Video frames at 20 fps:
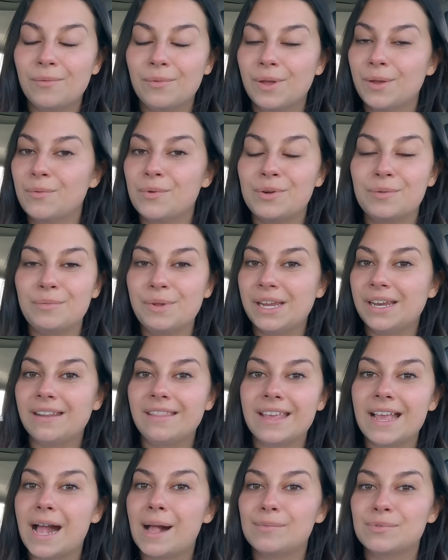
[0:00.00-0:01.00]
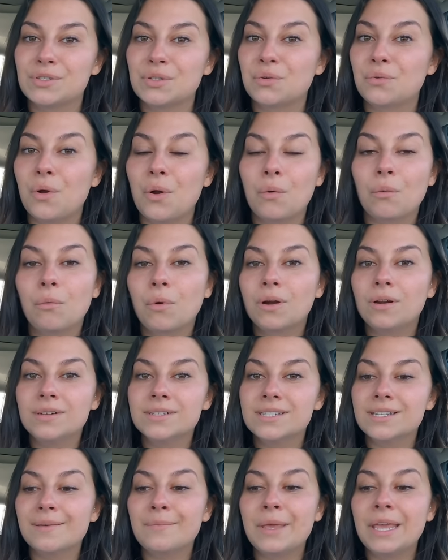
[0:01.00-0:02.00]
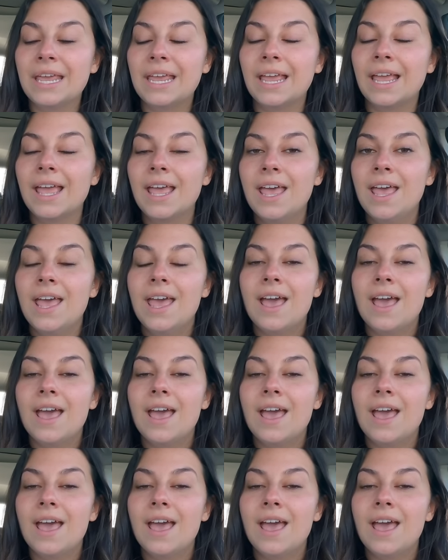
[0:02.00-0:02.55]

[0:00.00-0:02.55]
It would mean the absolute world to me.